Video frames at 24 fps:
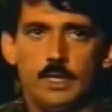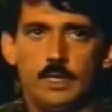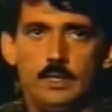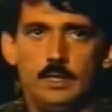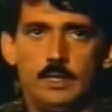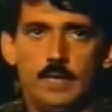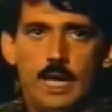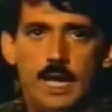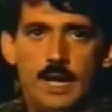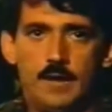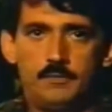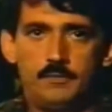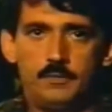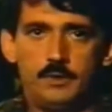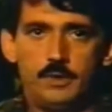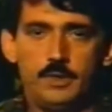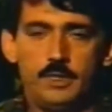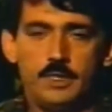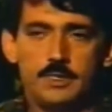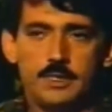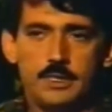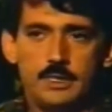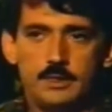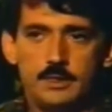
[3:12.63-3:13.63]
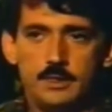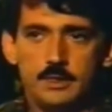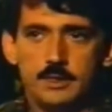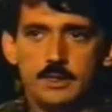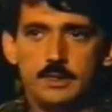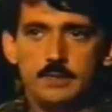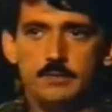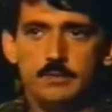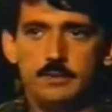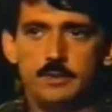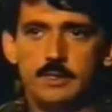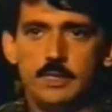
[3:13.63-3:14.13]
After this, at this
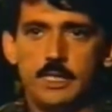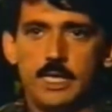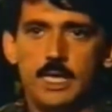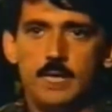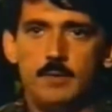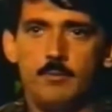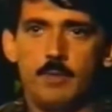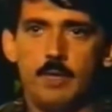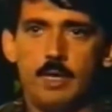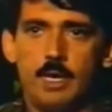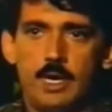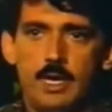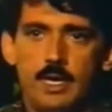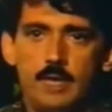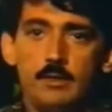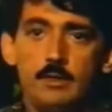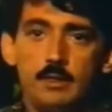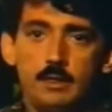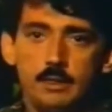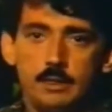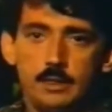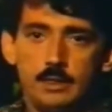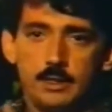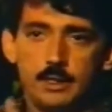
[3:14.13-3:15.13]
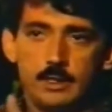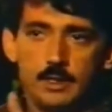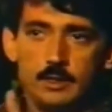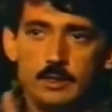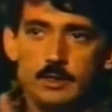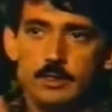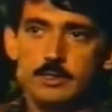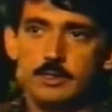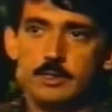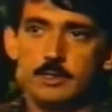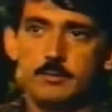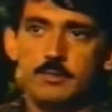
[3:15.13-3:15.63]
given time, I
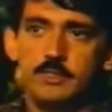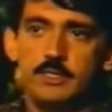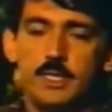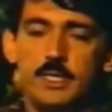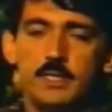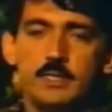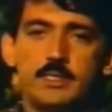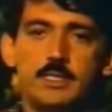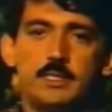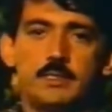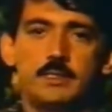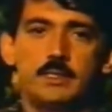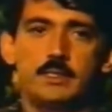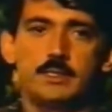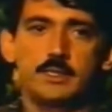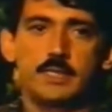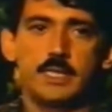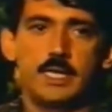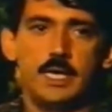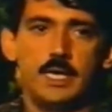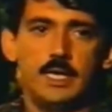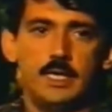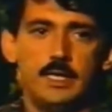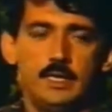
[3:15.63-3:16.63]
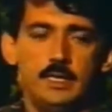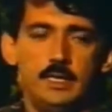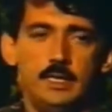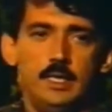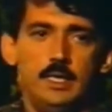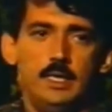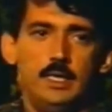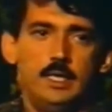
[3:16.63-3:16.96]
heard some jets in the sky,